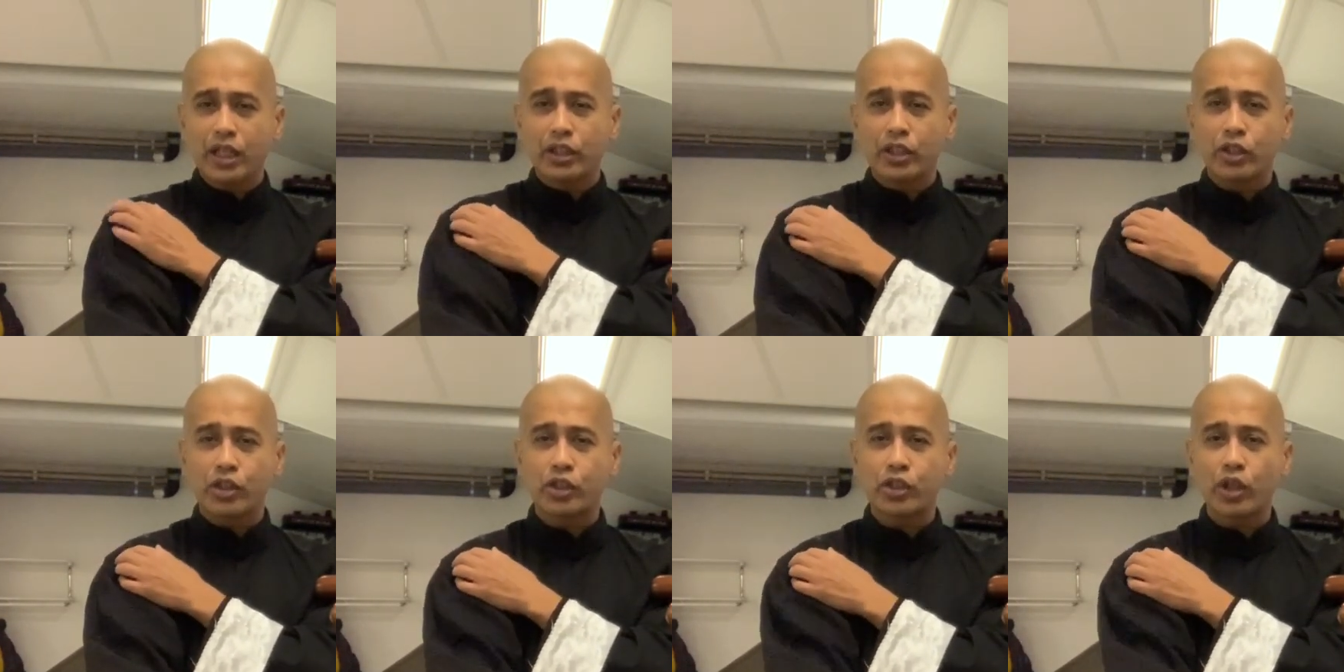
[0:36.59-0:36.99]

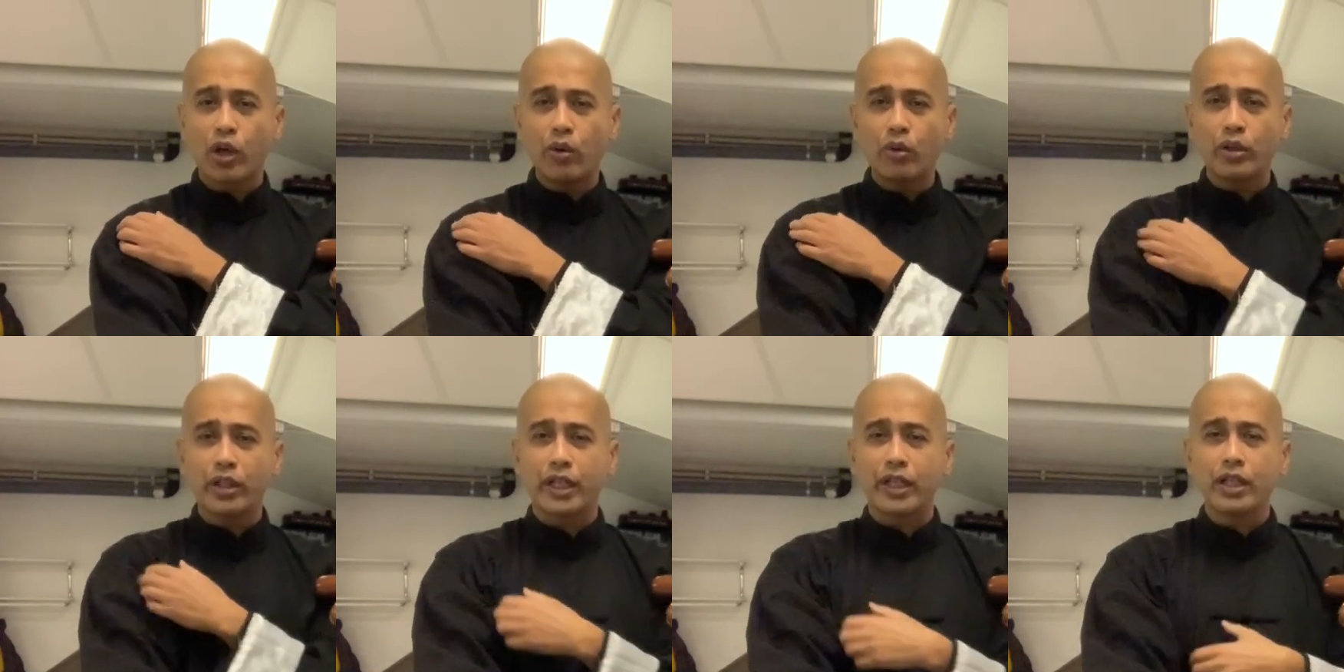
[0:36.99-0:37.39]
the
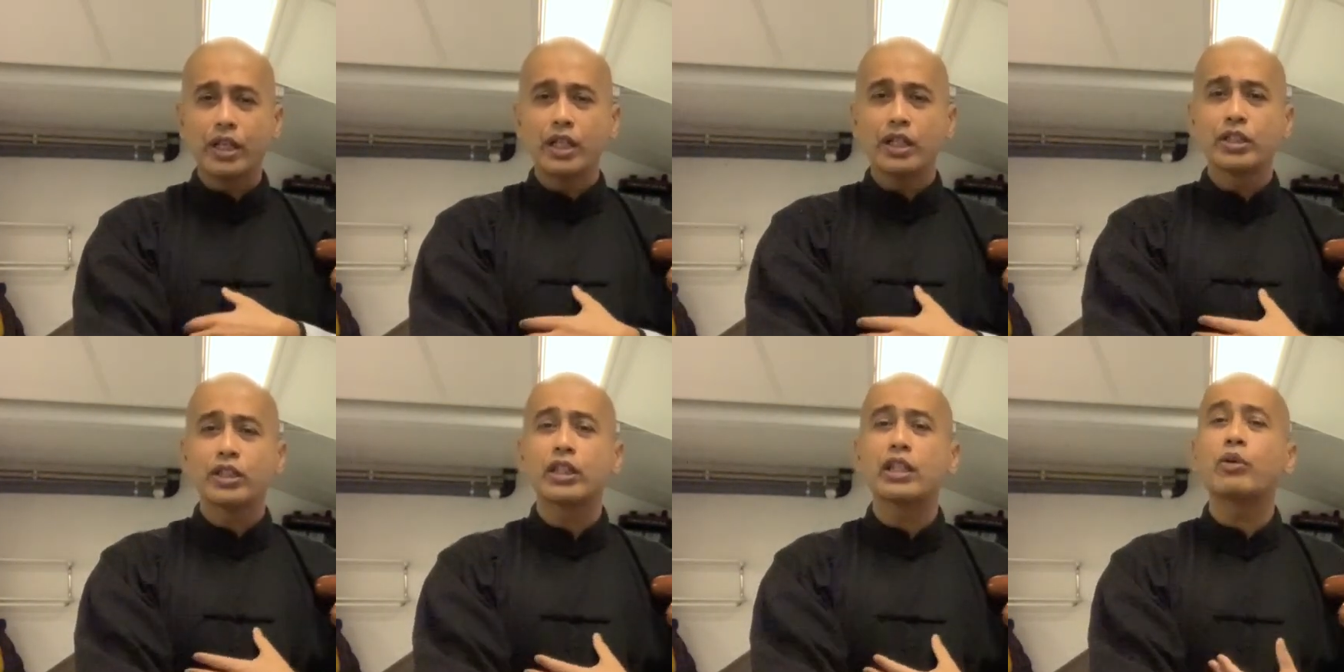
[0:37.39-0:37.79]
shoulder
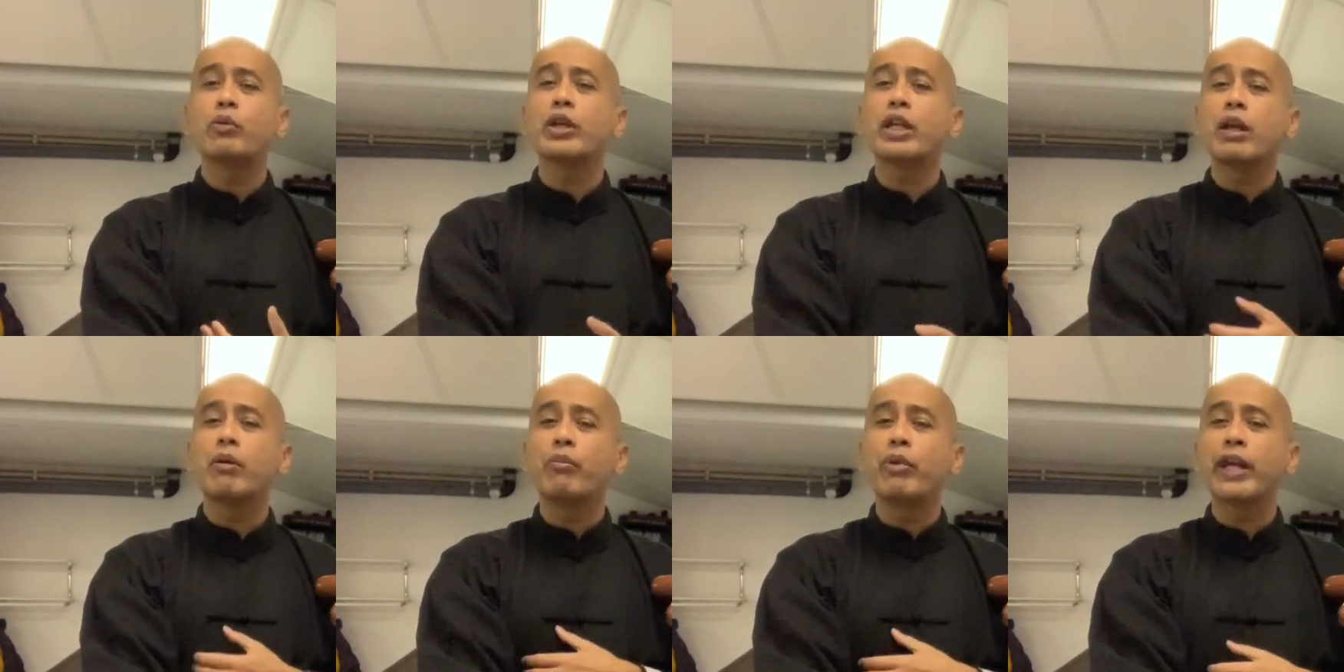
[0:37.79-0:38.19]
so that
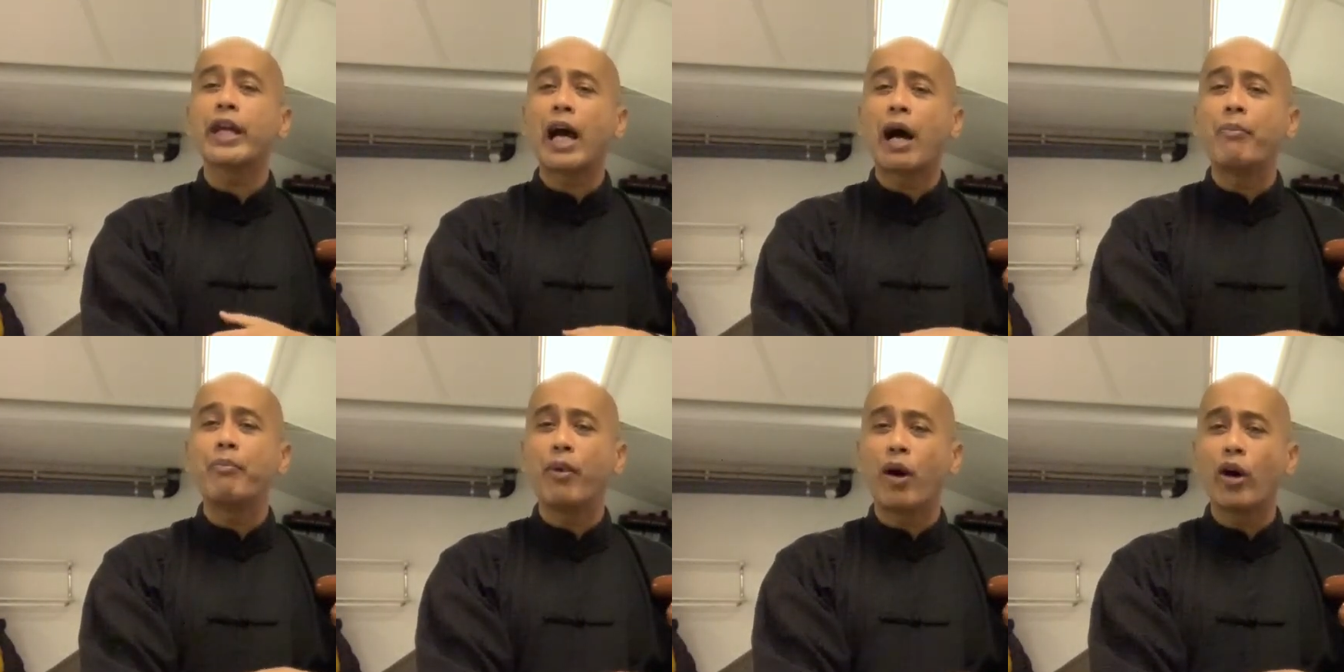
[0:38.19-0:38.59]
we can bring
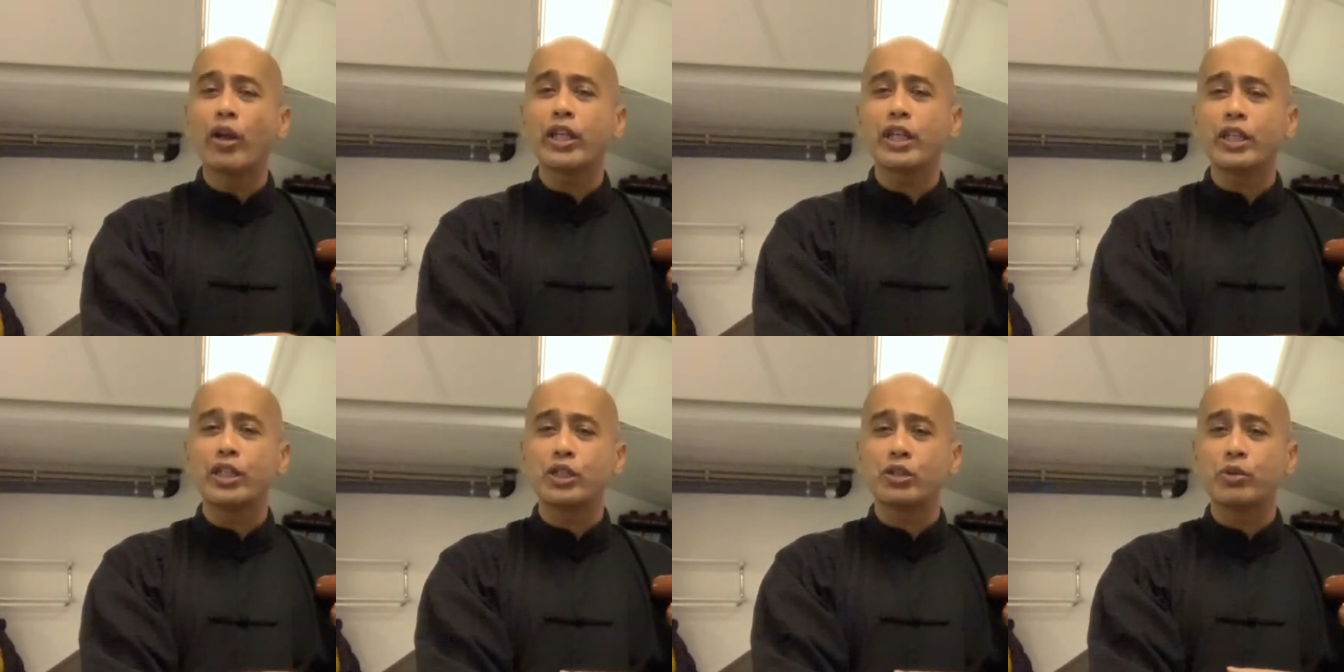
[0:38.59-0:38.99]
our
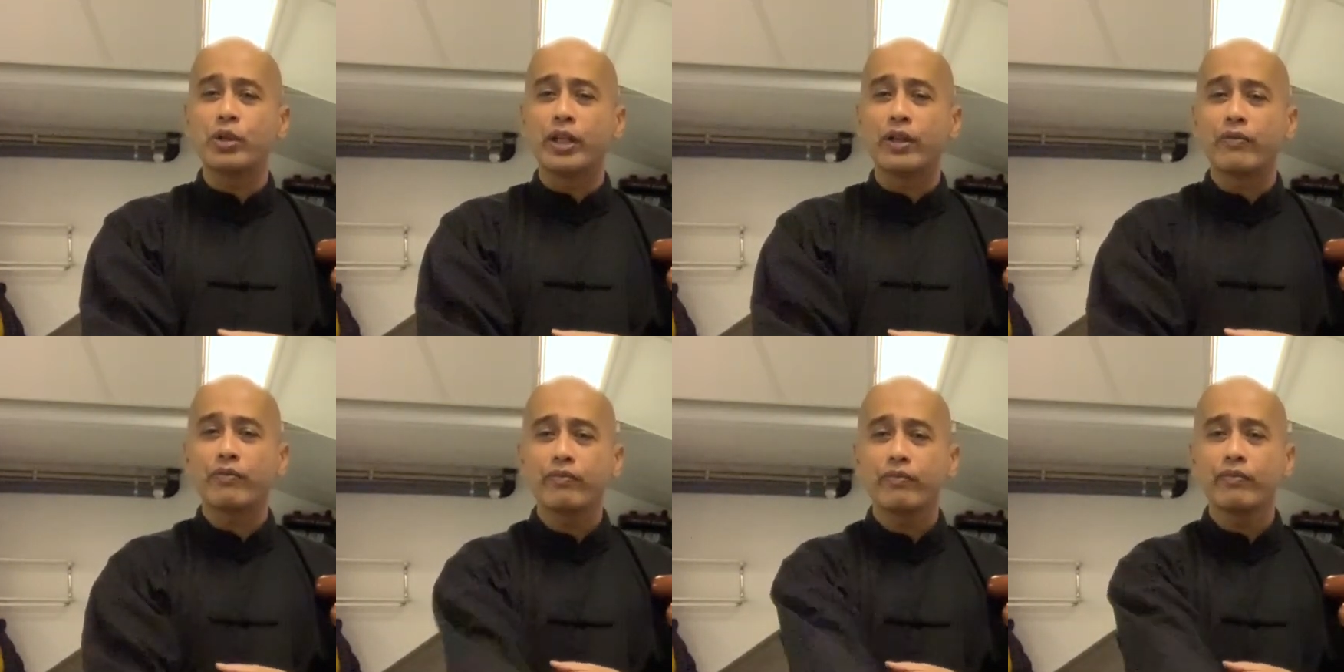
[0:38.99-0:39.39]
body into
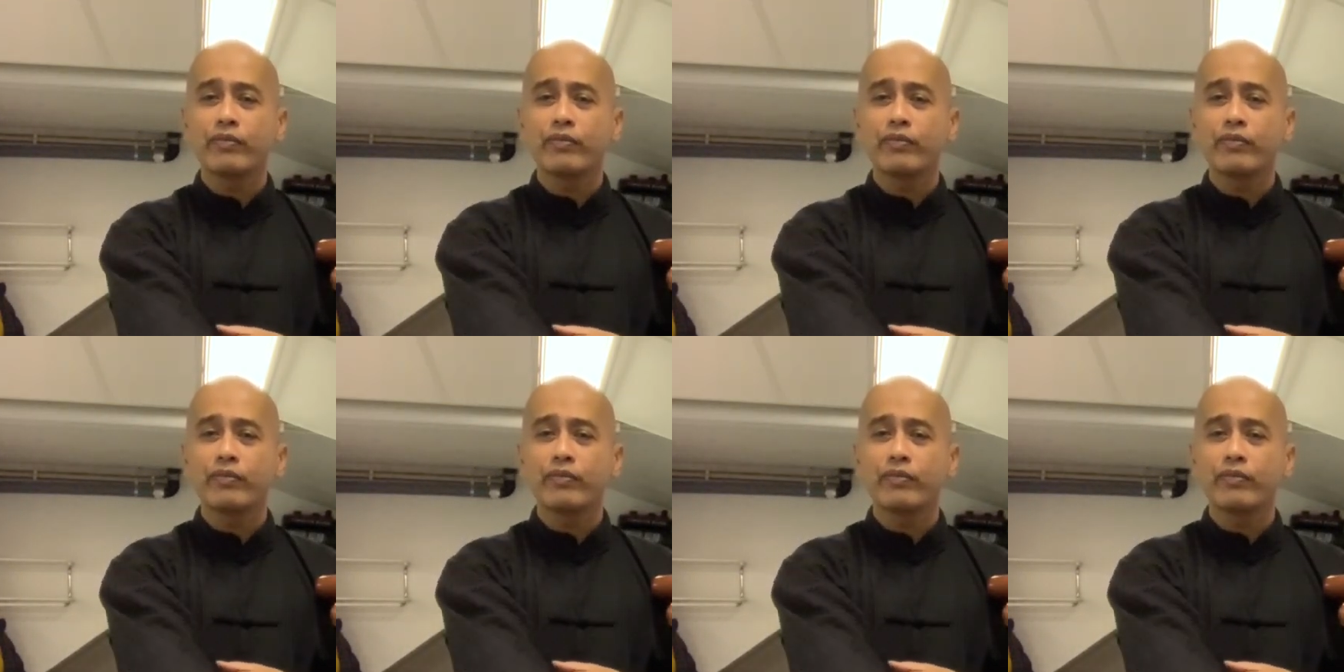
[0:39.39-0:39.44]
it.